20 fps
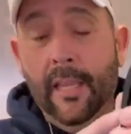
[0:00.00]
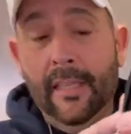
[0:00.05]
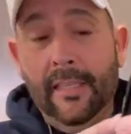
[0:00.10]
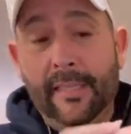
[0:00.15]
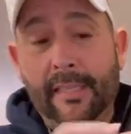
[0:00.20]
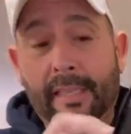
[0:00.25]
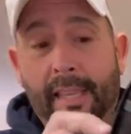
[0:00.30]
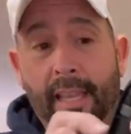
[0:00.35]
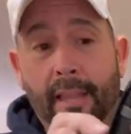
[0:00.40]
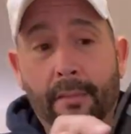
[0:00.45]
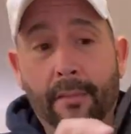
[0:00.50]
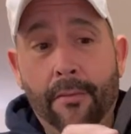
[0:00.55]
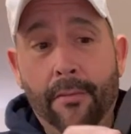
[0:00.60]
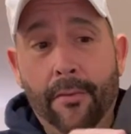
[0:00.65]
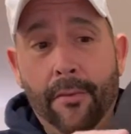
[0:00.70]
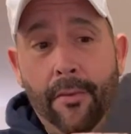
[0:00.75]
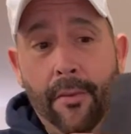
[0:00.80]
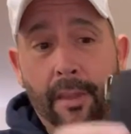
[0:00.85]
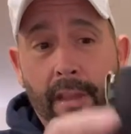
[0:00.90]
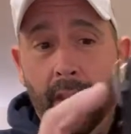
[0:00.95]

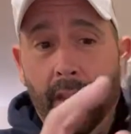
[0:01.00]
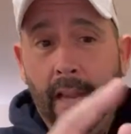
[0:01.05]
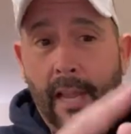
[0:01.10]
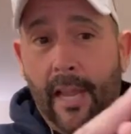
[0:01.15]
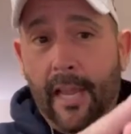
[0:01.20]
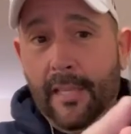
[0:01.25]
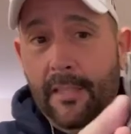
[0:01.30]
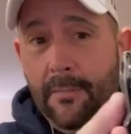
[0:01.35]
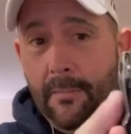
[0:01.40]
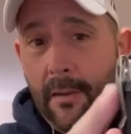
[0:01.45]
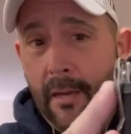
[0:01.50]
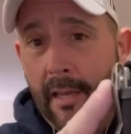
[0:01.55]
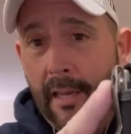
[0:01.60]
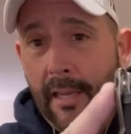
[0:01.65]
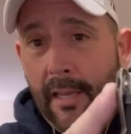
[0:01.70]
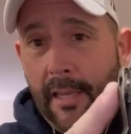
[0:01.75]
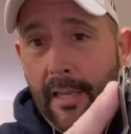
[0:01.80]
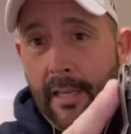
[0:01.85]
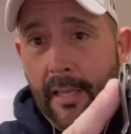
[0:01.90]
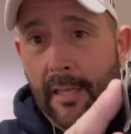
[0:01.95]
skinth. It has
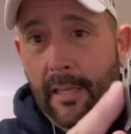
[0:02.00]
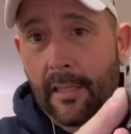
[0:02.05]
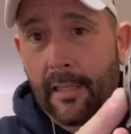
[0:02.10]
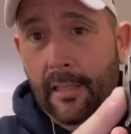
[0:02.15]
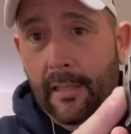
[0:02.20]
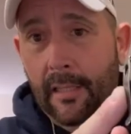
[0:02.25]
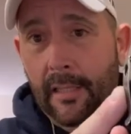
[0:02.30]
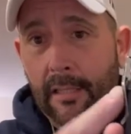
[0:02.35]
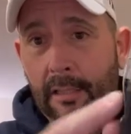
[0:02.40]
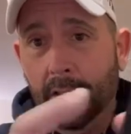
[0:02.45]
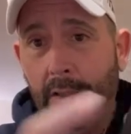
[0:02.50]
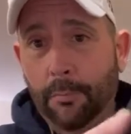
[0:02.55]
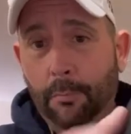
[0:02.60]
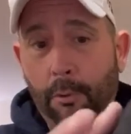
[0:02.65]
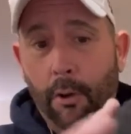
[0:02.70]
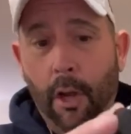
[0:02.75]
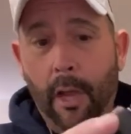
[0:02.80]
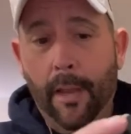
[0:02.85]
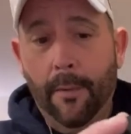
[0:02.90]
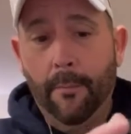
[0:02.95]
my Lynch
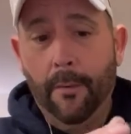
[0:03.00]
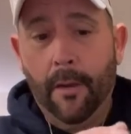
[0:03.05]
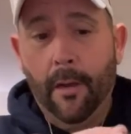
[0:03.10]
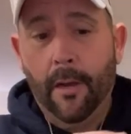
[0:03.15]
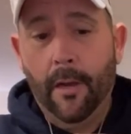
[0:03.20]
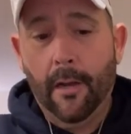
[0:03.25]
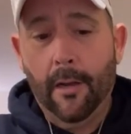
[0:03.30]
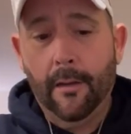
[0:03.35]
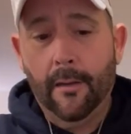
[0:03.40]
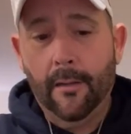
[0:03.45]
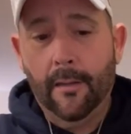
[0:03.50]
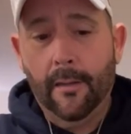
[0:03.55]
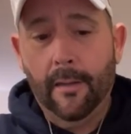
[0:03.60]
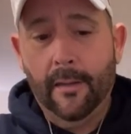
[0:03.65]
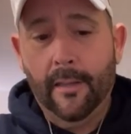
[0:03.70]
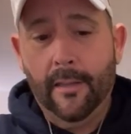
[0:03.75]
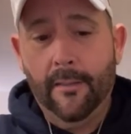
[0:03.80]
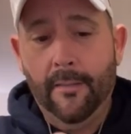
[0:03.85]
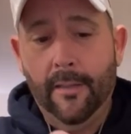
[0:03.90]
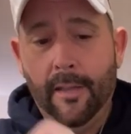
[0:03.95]
pry bar,
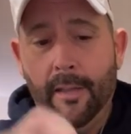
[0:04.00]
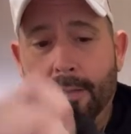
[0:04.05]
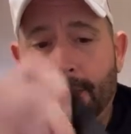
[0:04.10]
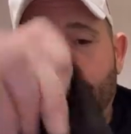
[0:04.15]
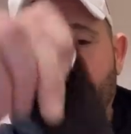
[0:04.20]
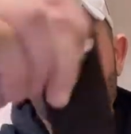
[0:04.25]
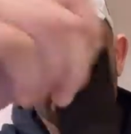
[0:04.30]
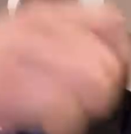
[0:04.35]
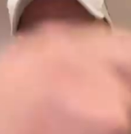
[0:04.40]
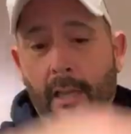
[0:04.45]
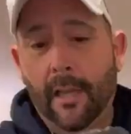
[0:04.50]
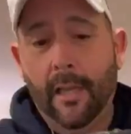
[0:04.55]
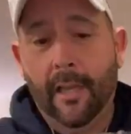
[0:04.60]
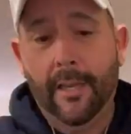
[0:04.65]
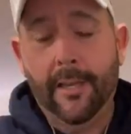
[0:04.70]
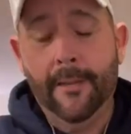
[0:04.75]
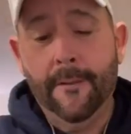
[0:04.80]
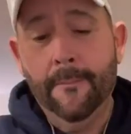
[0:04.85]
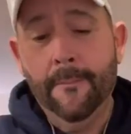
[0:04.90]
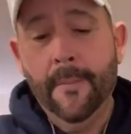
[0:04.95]
and then
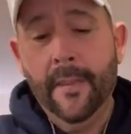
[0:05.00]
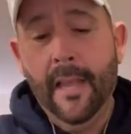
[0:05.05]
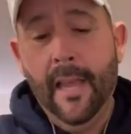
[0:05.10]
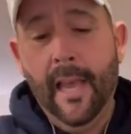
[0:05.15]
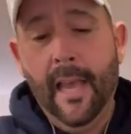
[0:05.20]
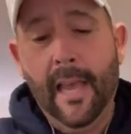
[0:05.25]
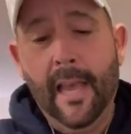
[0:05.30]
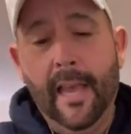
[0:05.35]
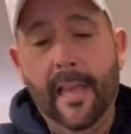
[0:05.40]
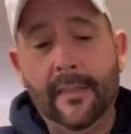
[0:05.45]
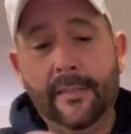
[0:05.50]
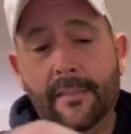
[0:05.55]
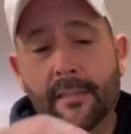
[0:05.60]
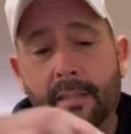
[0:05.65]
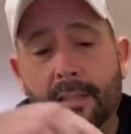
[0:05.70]
inside has